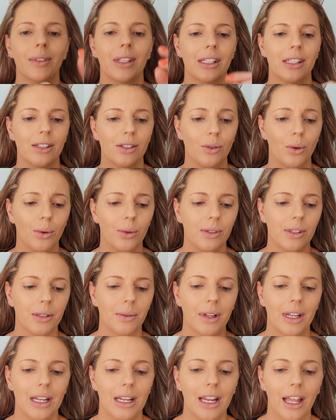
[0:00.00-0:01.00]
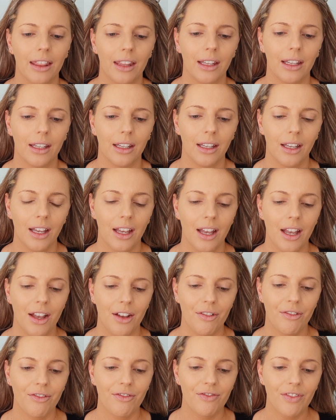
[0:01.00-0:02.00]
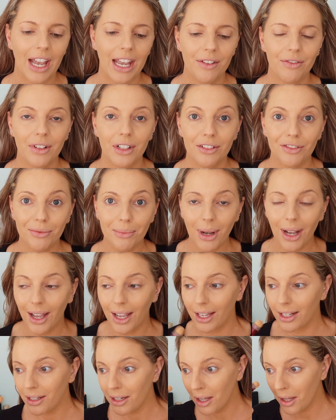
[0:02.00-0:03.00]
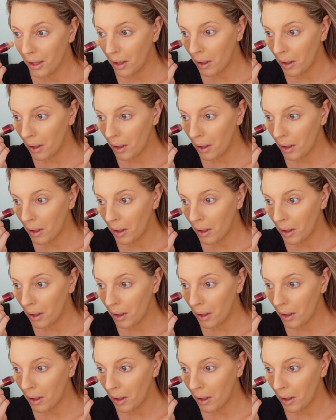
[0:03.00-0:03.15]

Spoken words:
This is also another favorite of mine.